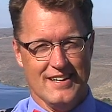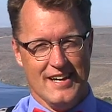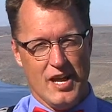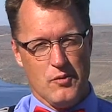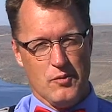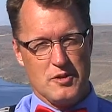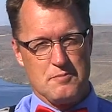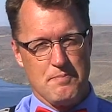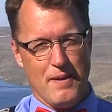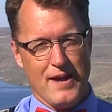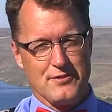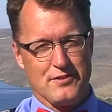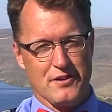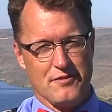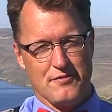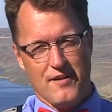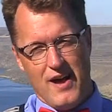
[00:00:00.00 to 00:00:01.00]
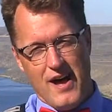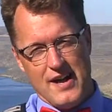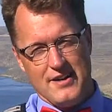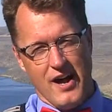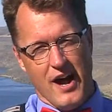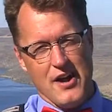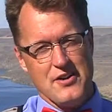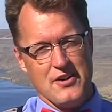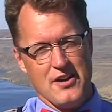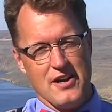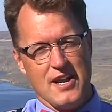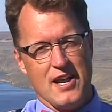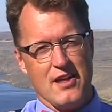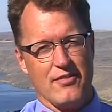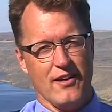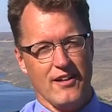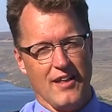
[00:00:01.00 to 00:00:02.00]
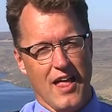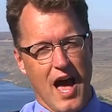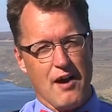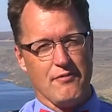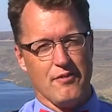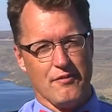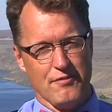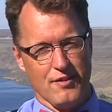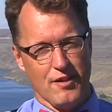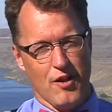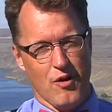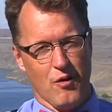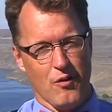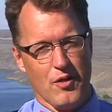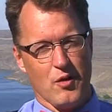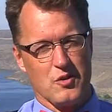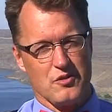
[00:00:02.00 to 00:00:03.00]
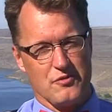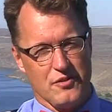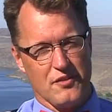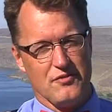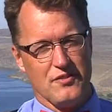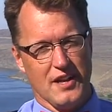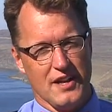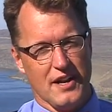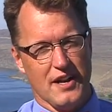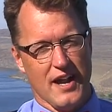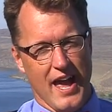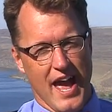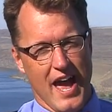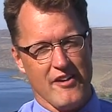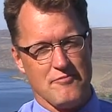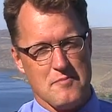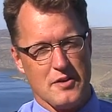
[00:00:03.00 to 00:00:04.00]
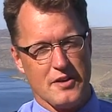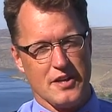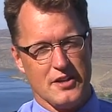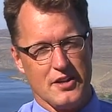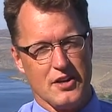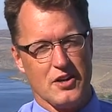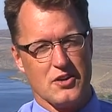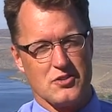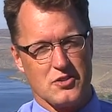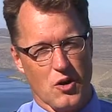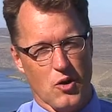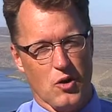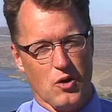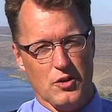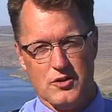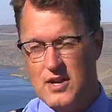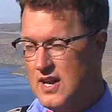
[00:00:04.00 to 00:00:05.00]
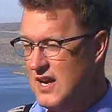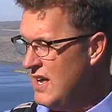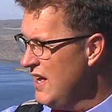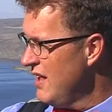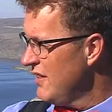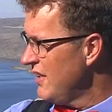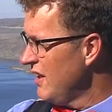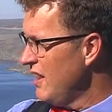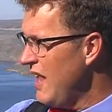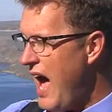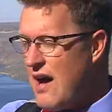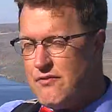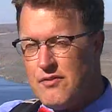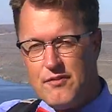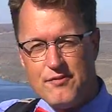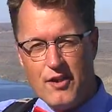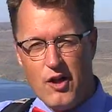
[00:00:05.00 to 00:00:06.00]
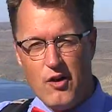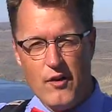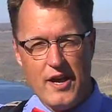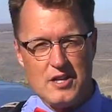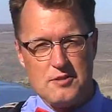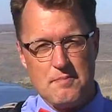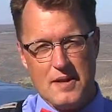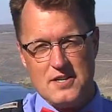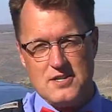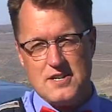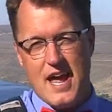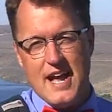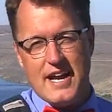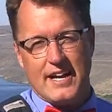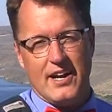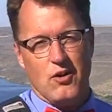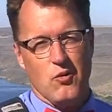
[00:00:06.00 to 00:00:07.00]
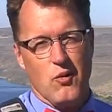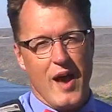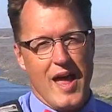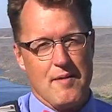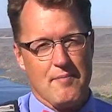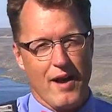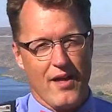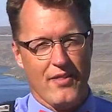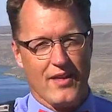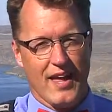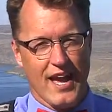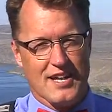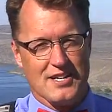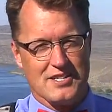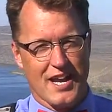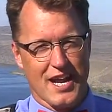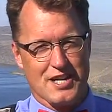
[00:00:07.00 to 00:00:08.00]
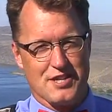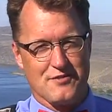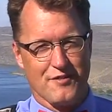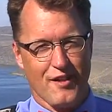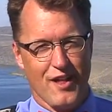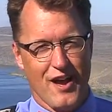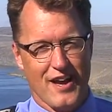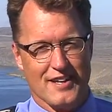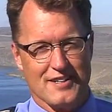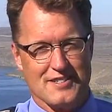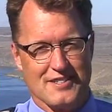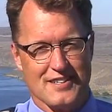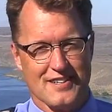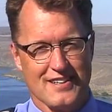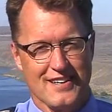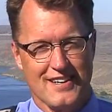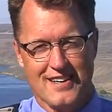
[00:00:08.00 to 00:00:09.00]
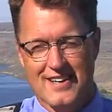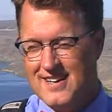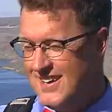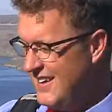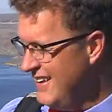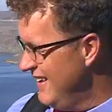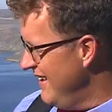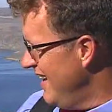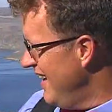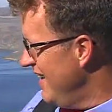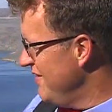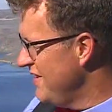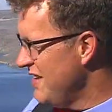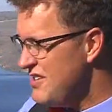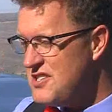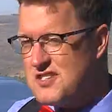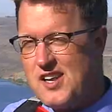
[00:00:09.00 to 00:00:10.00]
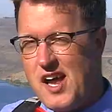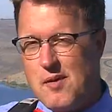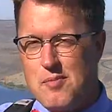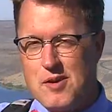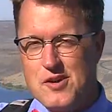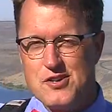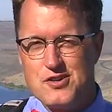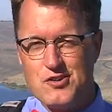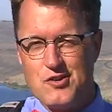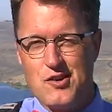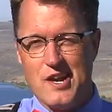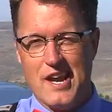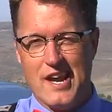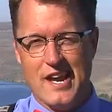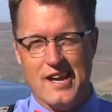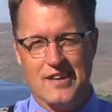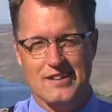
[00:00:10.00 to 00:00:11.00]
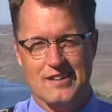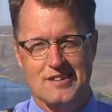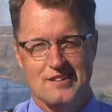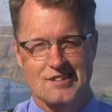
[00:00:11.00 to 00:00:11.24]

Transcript: It was petrified underneath a lava flow that was fifteen and a half million years old. The lava flow has been taken away by the Ice Age floods, and this stubborn tree